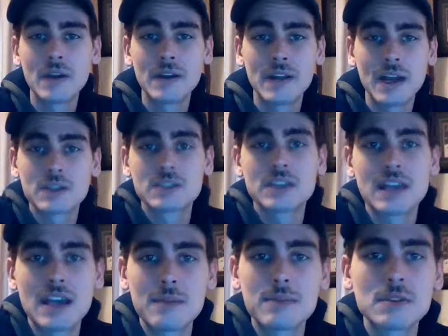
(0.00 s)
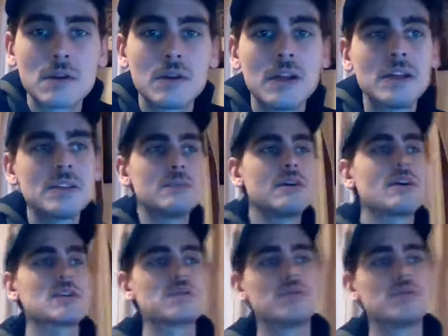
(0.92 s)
That's episode 8 in the books.